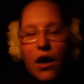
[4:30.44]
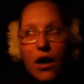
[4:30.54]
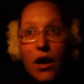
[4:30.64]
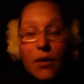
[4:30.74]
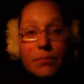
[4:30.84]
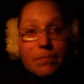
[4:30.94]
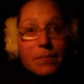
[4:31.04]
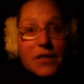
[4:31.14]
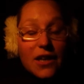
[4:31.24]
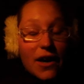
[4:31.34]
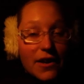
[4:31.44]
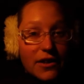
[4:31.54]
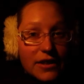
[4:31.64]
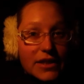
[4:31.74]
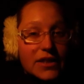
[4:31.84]
I'm
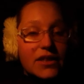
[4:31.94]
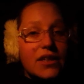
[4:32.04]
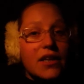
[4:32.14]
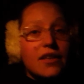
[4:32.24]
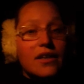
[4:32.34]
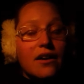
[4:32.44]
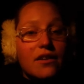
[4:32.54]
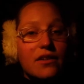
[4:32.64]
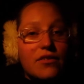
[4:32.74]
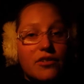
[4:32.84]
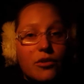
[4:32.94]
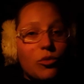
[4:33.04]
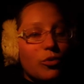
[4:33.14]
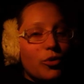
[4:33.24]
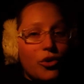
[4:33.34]
tired. I can't
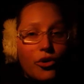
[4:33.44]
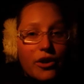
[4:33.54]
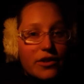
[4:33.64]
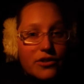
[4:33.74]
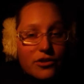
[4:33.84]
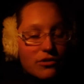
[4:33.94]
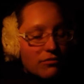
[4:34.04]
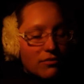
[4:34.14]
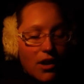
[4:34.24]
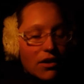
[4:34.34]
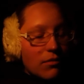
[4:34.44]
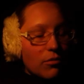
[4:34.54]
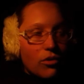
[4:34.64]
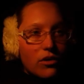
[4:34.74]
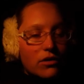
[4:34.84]
even look
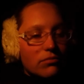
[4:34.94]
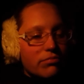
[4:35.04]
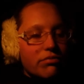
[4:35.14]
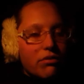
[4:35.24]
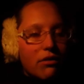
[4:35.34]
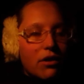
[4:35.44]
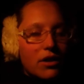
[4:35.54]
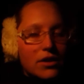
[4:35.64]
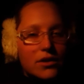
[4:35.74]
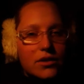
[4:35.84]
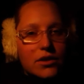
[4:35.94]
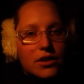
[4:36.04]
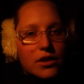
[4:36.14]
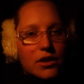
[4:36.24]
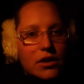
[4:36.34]
anymore. Oh,
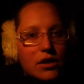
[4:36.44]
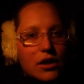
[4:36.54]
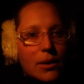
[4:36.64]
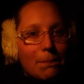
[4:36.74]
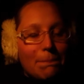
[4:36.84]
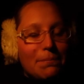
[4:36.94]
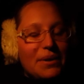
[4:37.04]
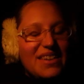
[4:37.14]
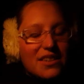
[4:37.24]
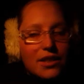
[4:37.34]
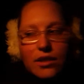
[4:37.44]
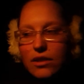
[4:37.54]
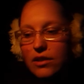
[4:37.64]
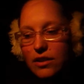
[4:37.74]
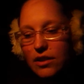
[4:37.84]
I'm beat.
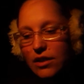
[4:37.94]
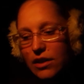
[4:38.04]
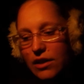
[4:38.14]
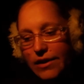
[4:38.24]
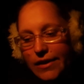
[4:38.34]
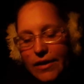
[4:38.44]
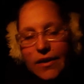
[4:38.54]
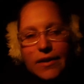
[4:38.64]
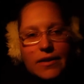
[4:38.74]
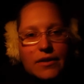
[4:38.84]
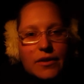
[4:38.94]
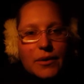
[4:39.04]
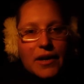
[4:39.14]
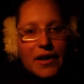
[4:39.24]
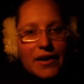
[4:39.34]
So yeah.